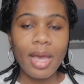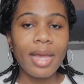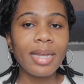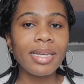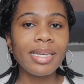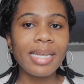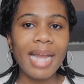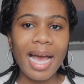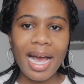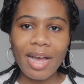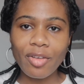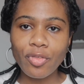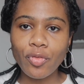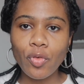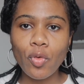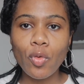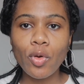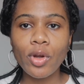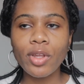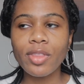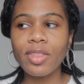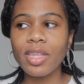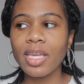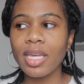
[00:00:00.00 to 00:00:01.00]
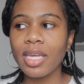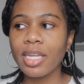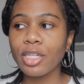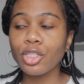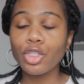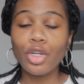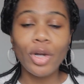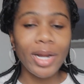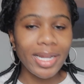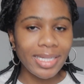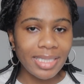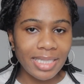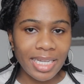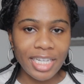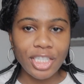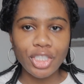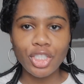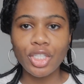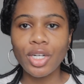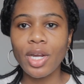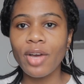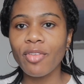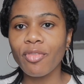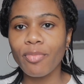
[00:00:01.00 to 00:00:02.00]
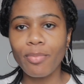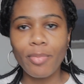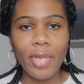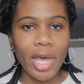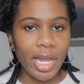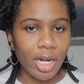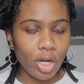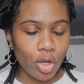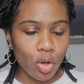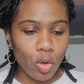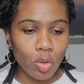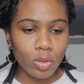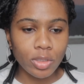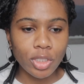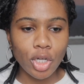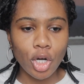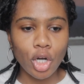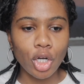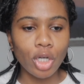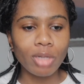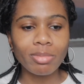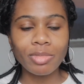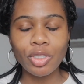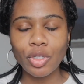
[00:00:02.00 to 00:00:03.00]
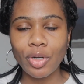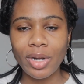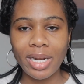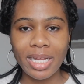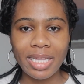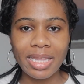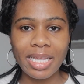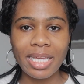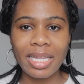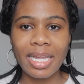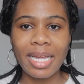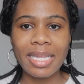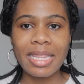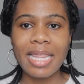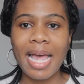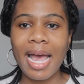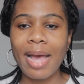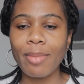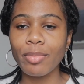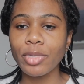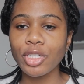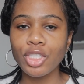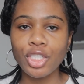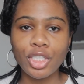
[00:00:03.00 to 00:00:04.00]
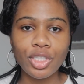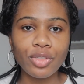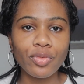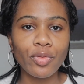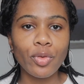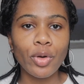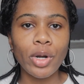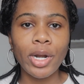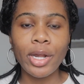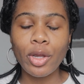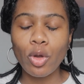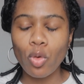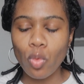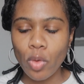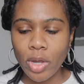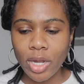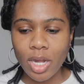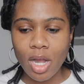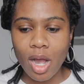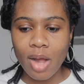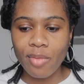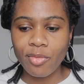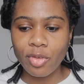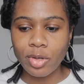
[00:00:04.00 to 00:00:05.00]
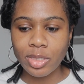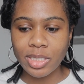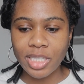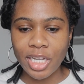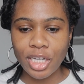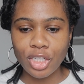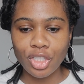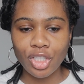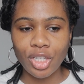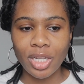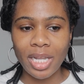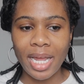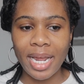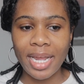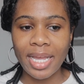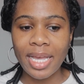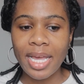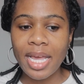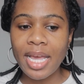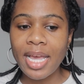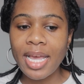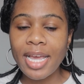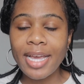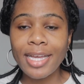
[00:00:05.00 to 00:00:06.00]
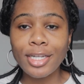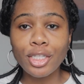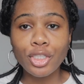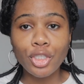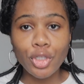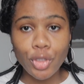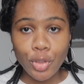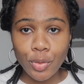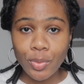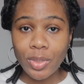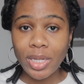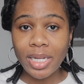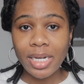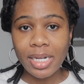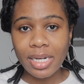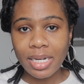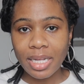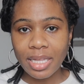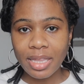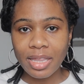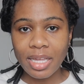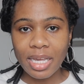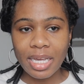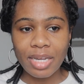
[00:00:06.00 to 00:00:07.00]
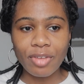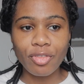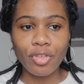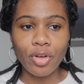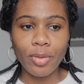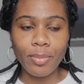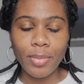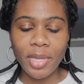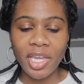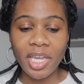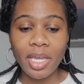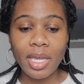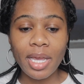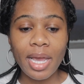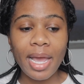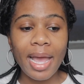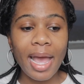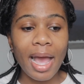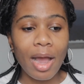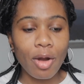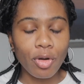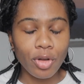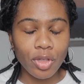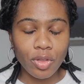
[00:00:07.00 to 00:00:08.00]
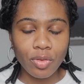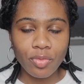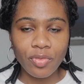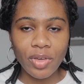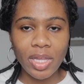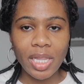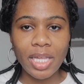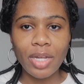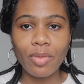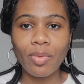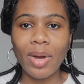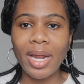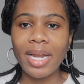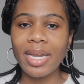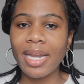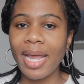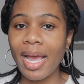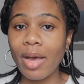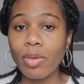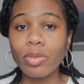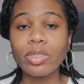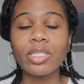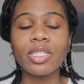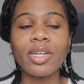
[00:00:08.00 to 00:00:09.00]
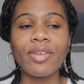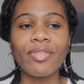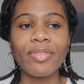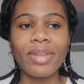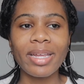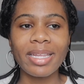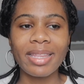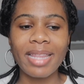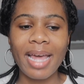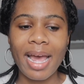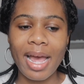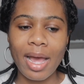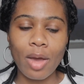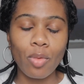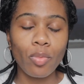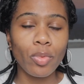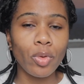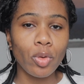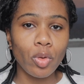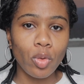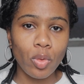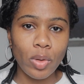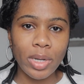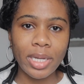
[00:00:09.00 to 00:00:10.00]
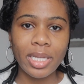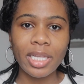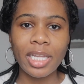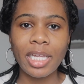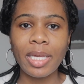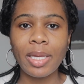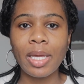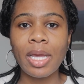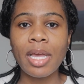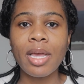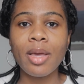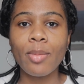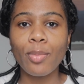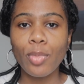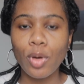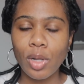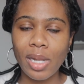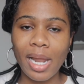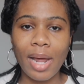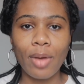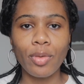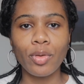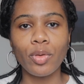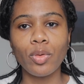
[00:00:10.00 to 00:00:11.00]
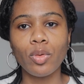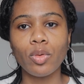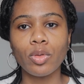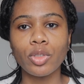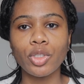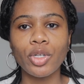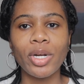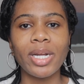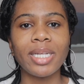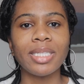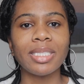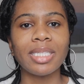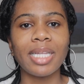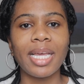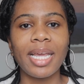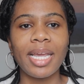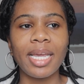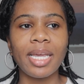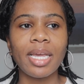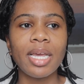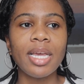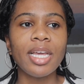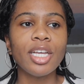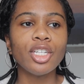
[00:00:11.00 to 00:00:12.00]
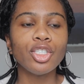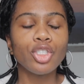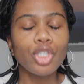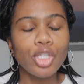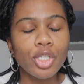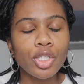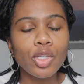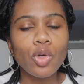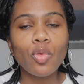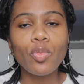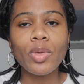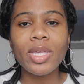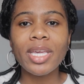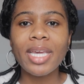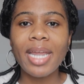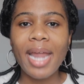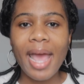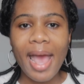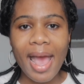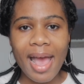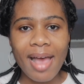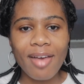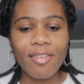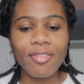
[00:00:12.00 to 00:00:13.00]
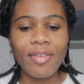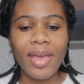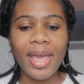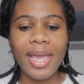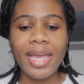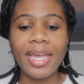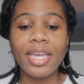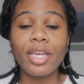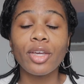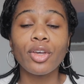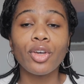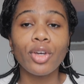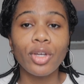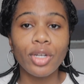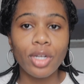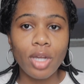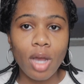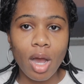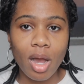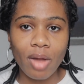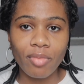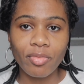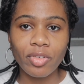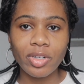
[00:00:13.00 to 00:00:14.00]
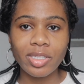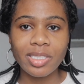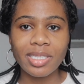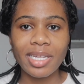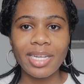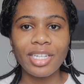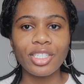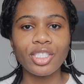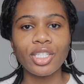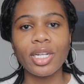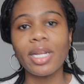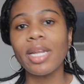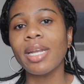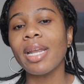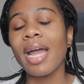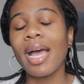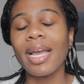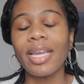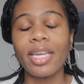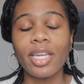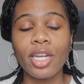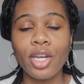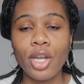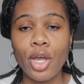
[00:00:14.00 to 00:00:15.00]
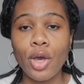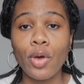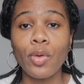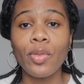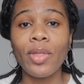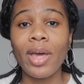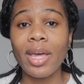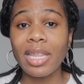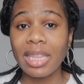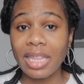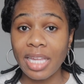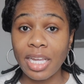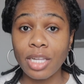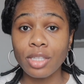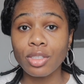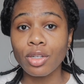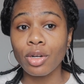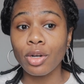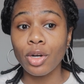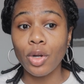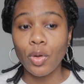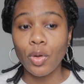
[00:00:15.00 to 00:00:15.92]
Not for the translation of medical terms or anything like that, but just for a quick conversation like, do you need anything from me? How are you feeling right now? Stuff like that. I will quickly pull out Google Translate just so we can have a good conversation and I can know that things are